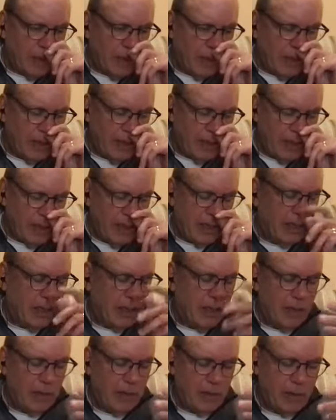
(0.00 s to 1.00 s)
and and
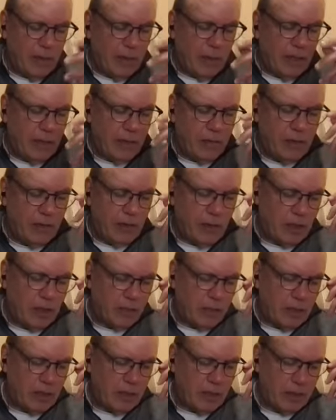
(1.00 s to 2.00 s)
I I often talk
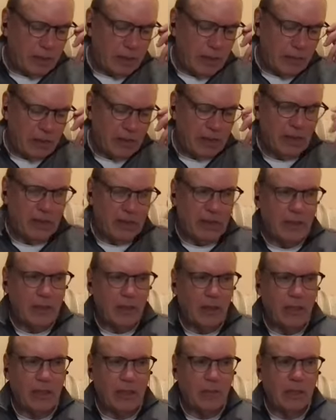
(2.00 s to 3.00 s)
about this, and I was actually
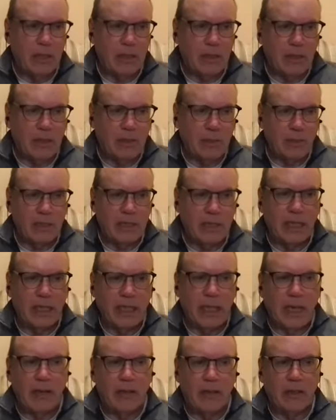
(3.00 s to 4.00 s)
talking about this with Dan
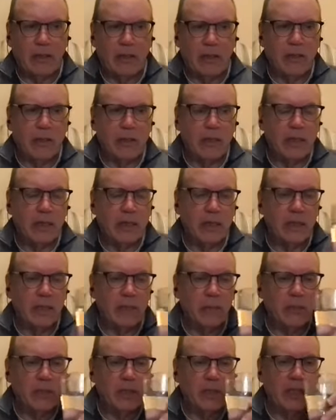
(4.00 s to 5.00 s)
Harris on Ten
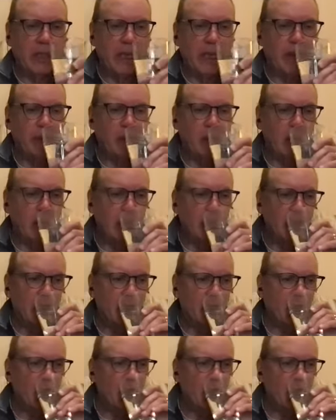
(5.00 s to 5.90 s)
Percent Happier, and